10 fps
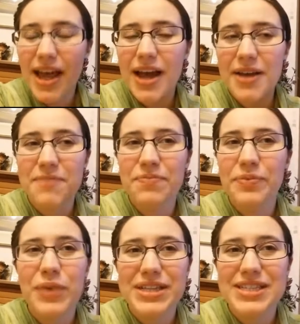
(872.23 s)
um,
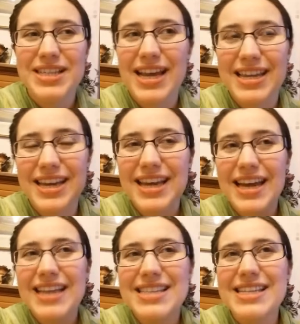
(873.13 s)
which is like
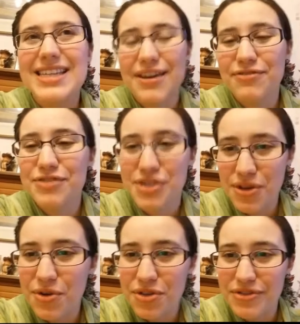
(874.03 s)
it's a gift to the
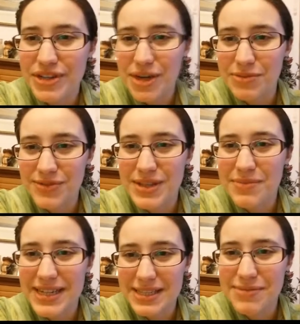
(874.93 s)
author in terms of
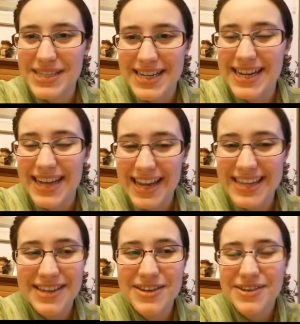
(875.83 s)
symbolism, isn't it? Like,
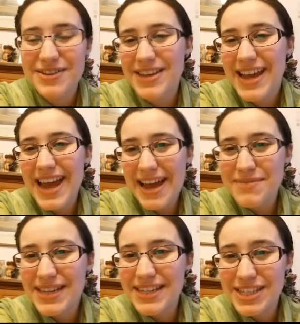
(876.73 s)
you, you, I
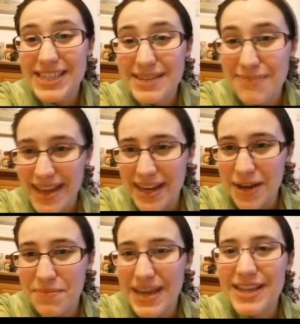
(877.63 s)
mean, she didn't make it up;
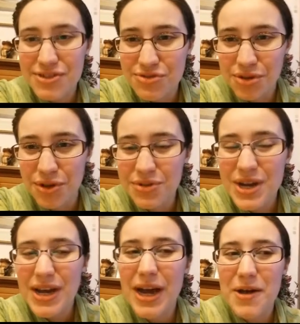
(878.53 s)
it's true,
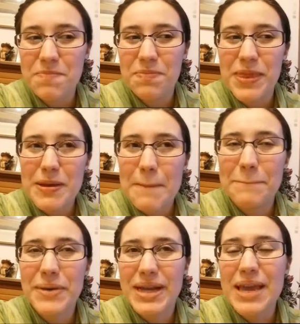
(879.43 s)
um,
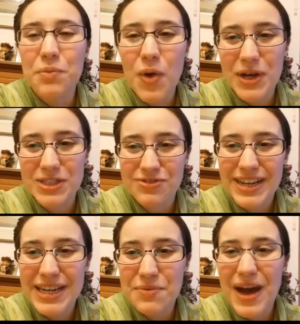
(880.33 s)
but it, it, works
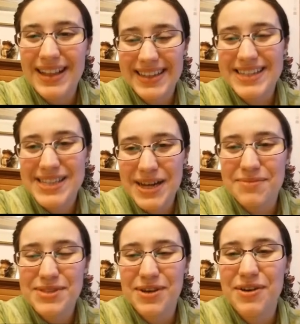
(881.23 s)
really well in terms
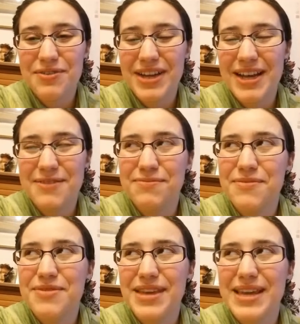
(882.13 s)
of um,
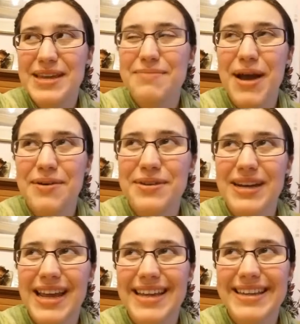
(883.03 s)
thinking about
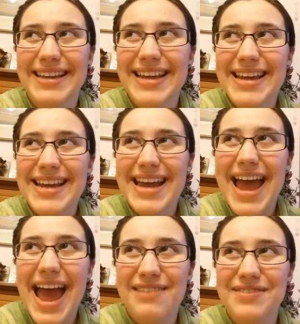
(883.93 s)
like
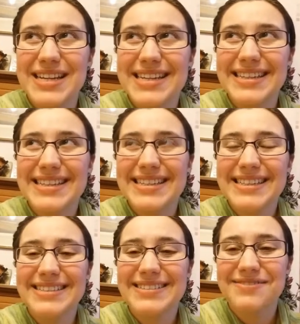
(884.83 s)
Henry
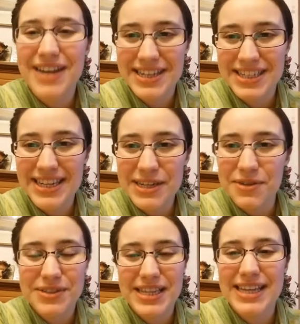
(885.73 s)
gradually
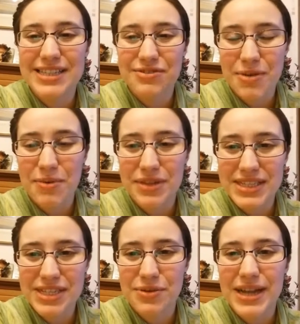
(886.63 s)
losing his grip on the
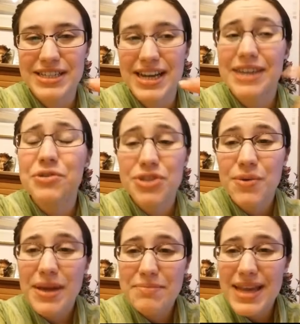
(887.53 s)
situation. And also,
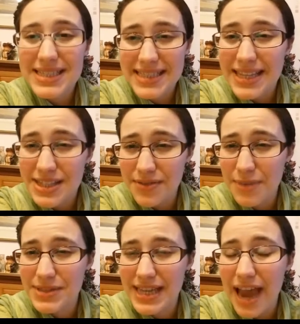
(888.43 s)
it makes sense of him as
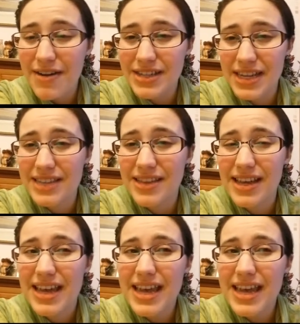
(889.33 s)
a character in that